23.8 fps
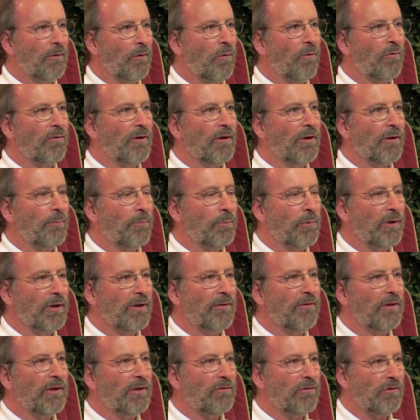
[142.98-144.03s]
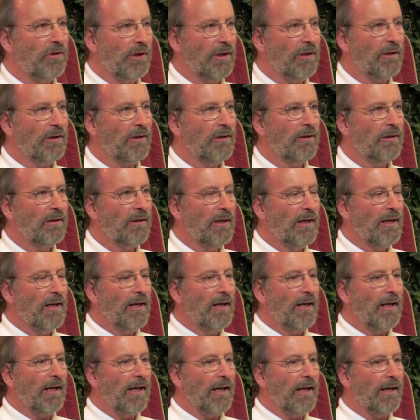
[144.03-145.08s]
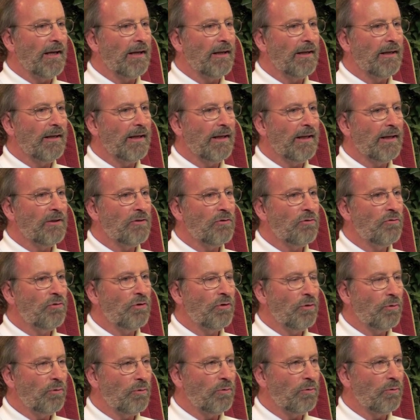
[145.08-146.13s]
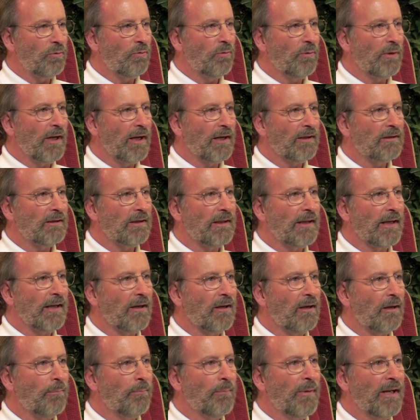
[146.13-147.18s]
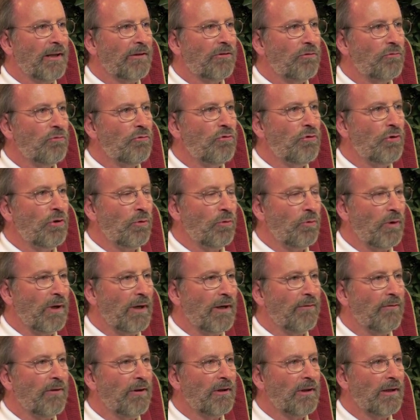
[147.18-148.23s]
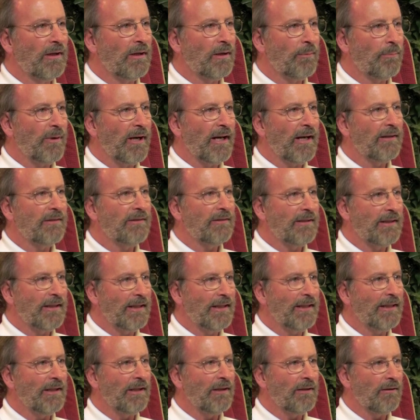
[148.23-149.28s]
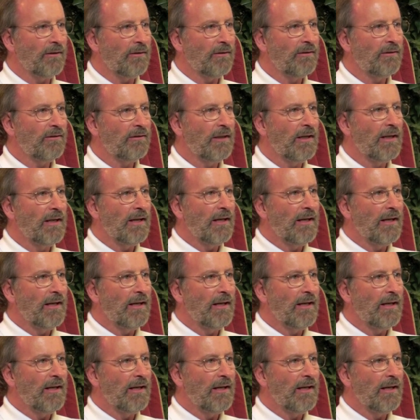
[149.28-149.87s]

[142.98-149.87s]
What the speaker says: over the previous year. And in June, we actually had our best June ever in the past 10 years.